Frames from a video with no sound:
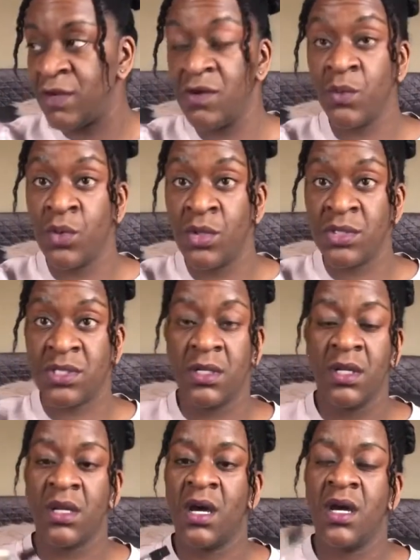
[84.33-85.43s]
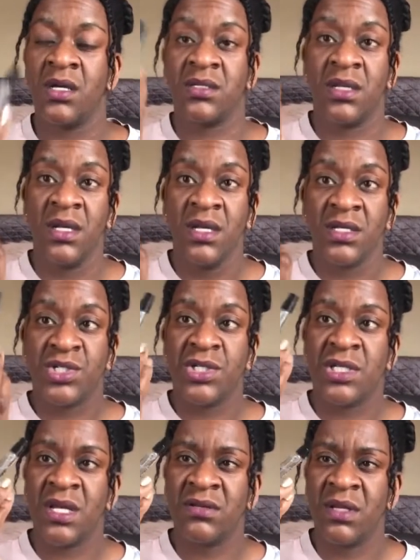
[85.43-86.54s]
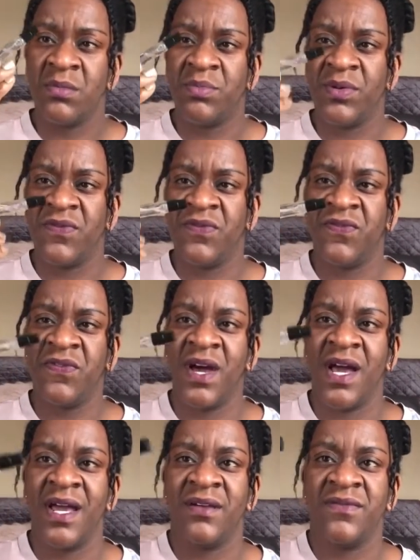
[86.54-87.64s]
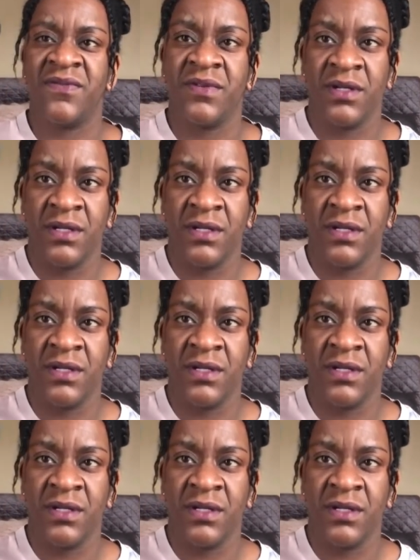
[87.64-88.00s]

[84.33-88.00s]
rewards card. Chanel number 5.